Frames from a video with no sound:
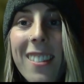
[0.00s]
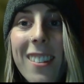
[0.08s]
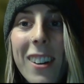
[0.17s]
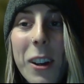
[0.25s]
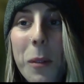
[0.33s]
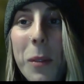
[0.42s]
So
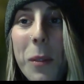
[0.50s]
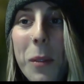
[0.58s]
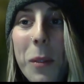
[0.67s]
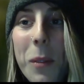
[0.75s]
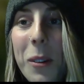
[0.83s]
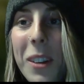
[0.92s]
I hope
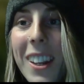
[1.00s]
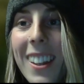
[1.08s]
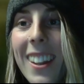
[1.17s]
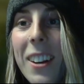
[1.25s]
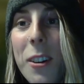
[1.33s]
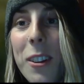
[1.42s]
that we
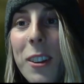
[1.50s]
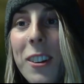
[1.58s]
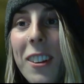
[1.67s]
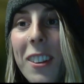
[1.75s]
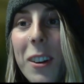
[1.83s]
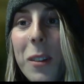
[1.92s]
can like all learn
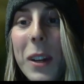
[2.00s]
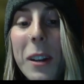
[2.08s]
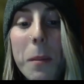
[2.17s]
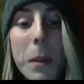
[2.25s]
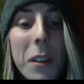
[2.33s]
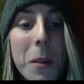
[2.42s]
a little bit and
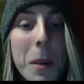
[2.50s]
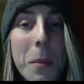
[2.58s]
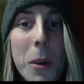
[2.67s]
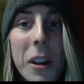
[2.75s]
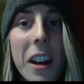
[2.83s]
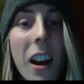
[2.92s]
be a little bit
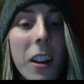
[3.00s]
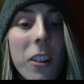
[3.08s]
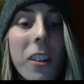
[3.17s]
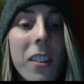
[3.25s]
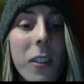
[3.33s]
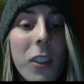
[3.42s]
more
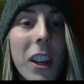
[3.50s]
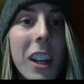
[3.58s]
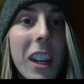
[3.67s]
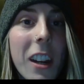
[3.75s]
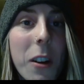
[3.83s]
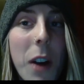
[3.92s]
conscious of like,
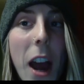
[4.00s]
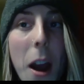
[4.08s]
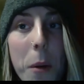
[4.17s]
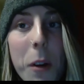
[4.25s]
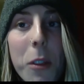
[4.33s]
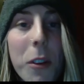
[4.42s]
you know, how
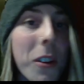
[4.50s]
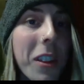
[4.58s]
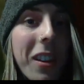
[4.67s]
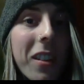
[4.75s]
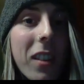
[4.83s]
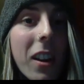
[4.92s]
we're throwing
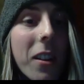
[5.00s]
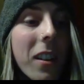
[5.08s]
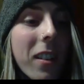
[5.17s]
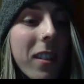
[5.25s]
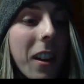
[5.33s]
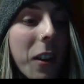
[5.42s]
things out and
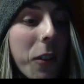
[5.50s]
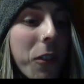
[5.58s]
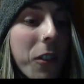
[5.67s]
stuff.